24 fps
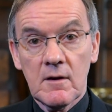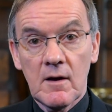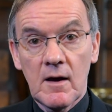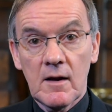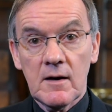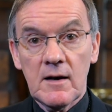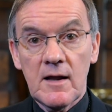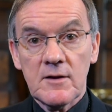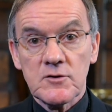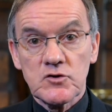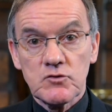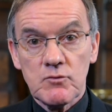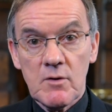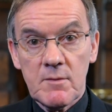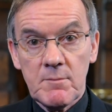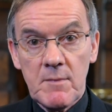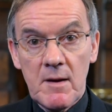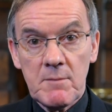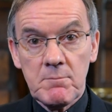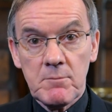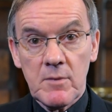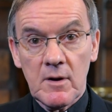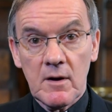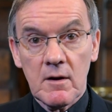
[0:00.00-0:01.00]
And let's
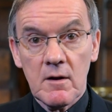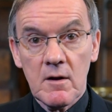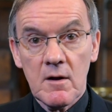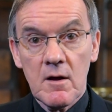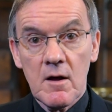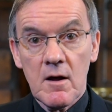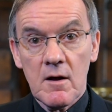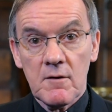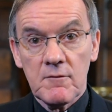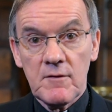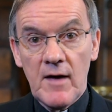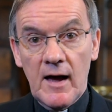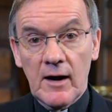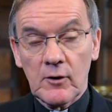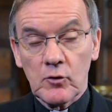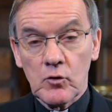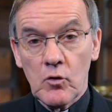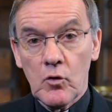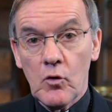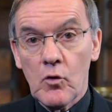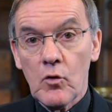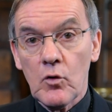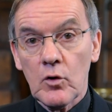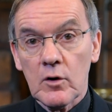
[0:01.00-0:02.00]
remember that
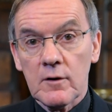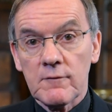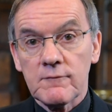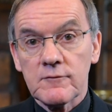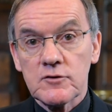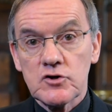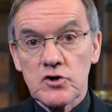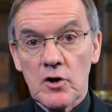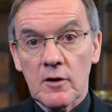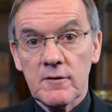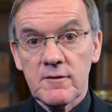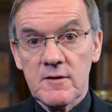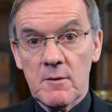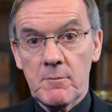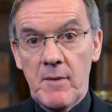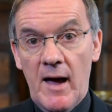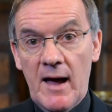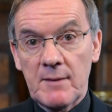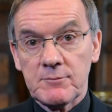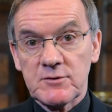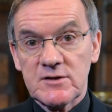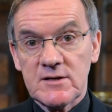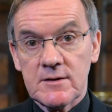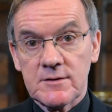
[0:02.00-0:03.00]
call of John the
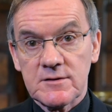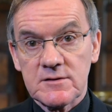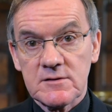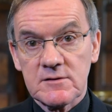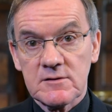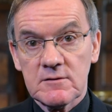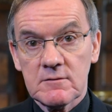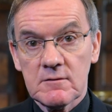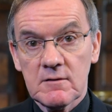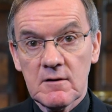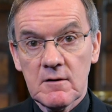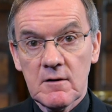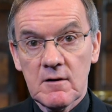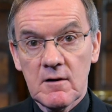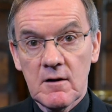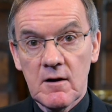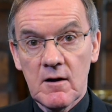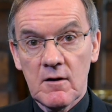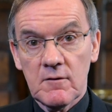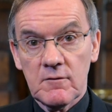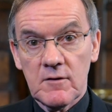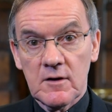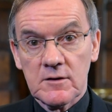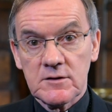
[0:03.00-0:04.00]
Baptist,
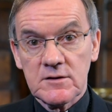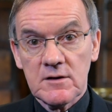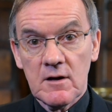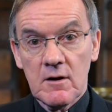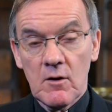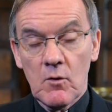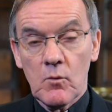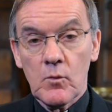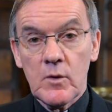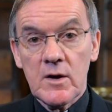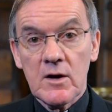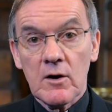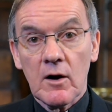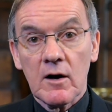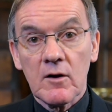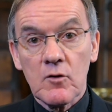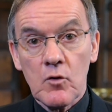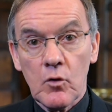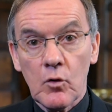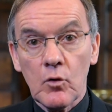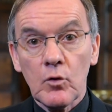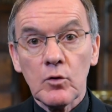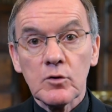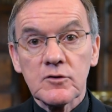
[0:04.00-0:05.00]
that we are
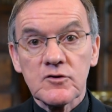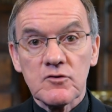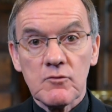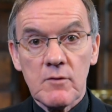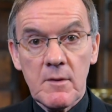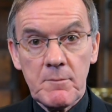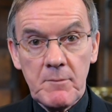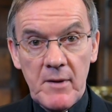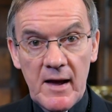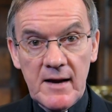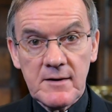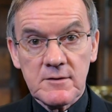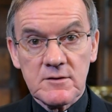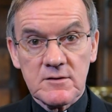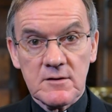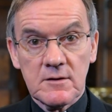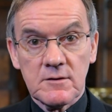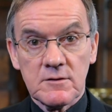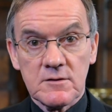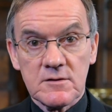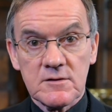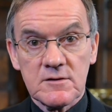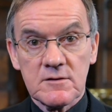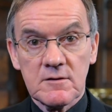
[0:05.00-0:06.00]
called to
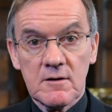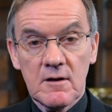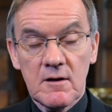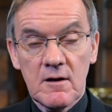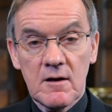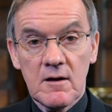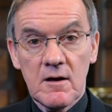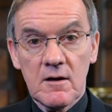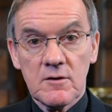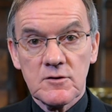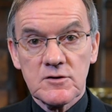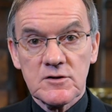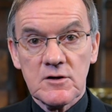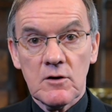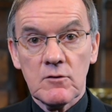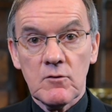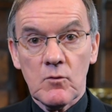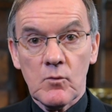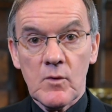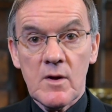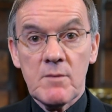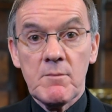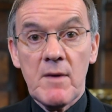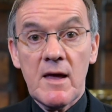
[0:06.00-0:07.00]
repentance so
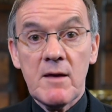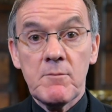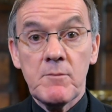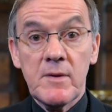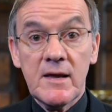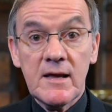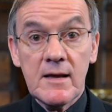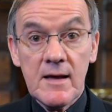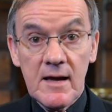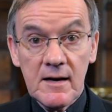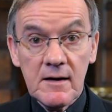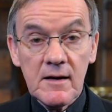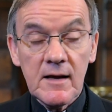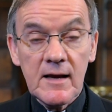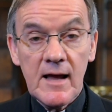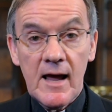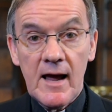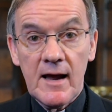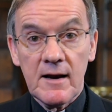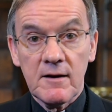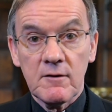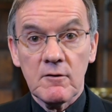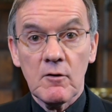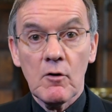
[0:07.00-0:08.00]
that we may begin
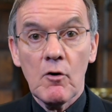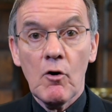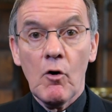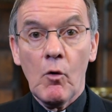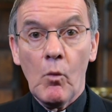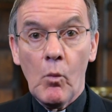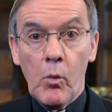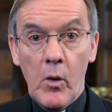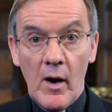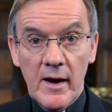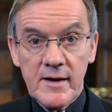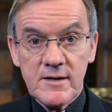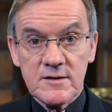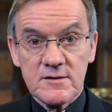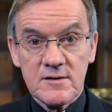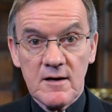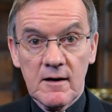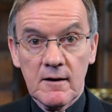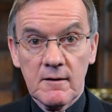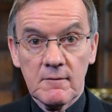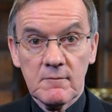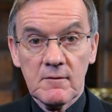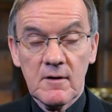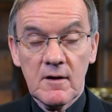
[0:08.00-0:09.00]
again
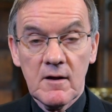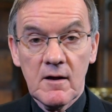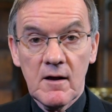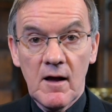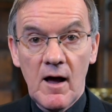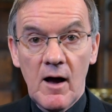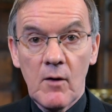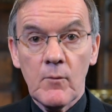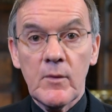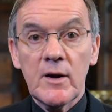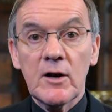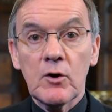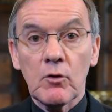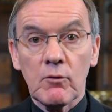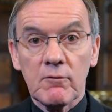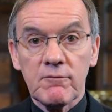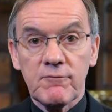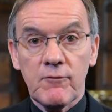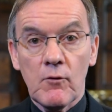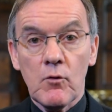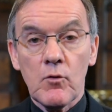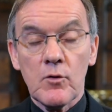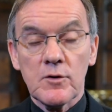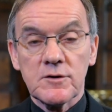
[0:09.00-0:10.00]
wiser, and we look
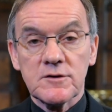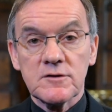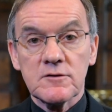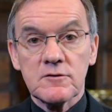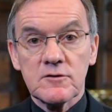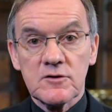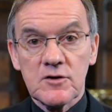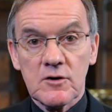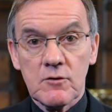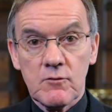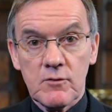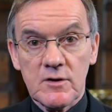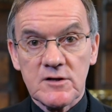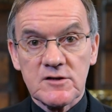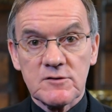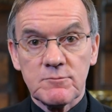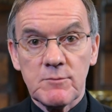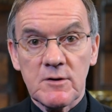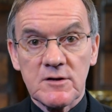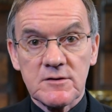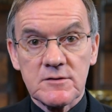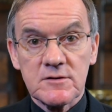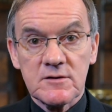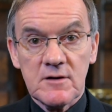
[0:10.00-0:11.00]
forward to
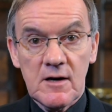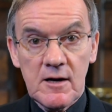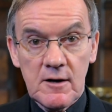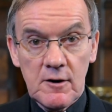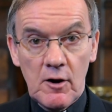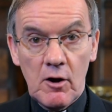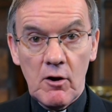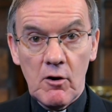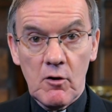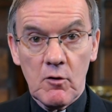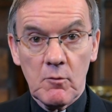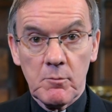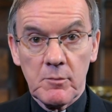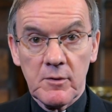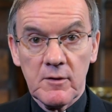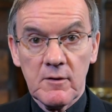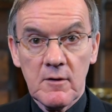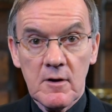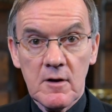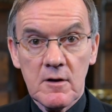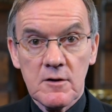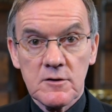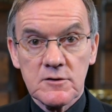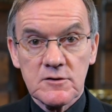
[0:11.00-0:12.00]
Christmas in hope
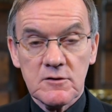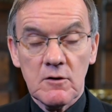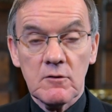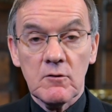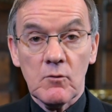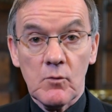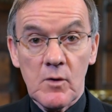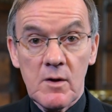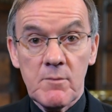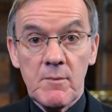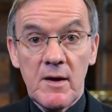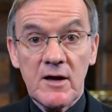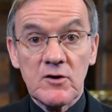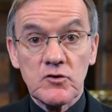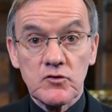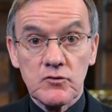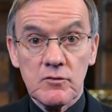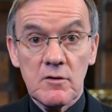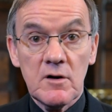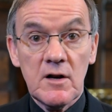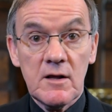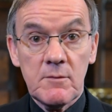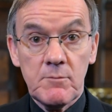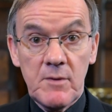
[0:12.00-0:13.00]
so that we may
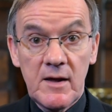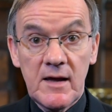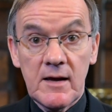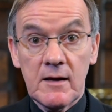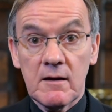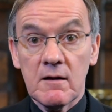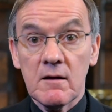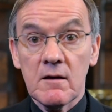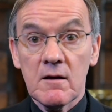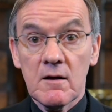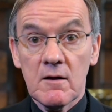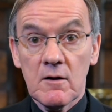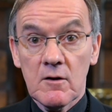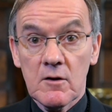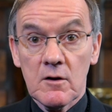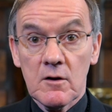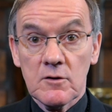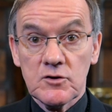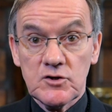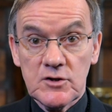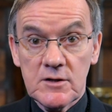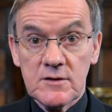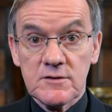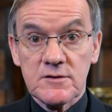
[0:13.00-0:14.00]
truly be
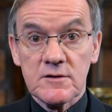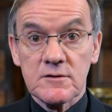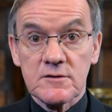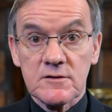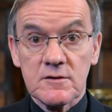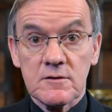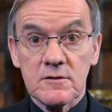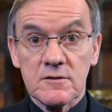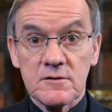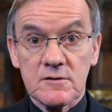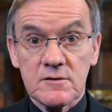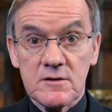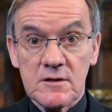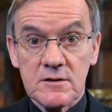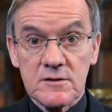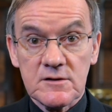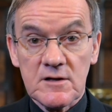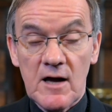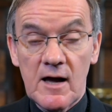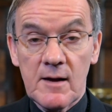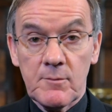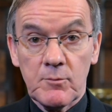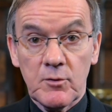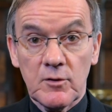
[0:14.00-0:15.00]
Jesus's
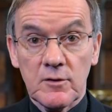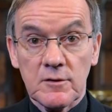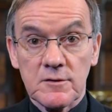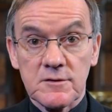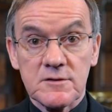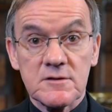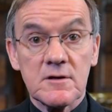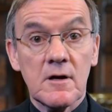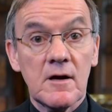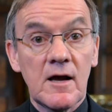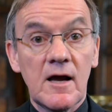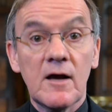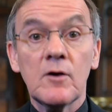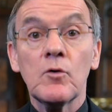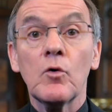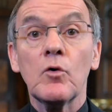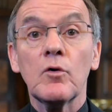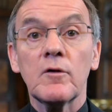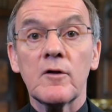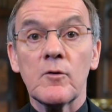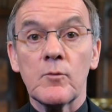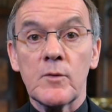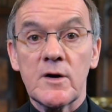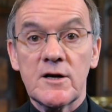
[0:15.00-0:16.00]
disciples in
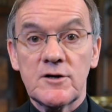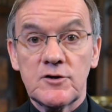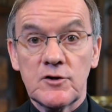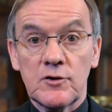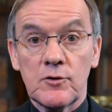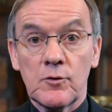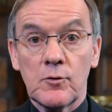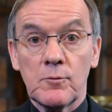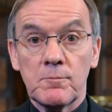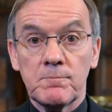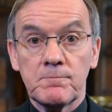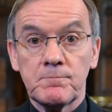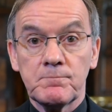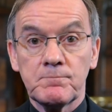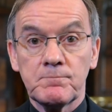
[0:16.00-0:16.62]
all that we do.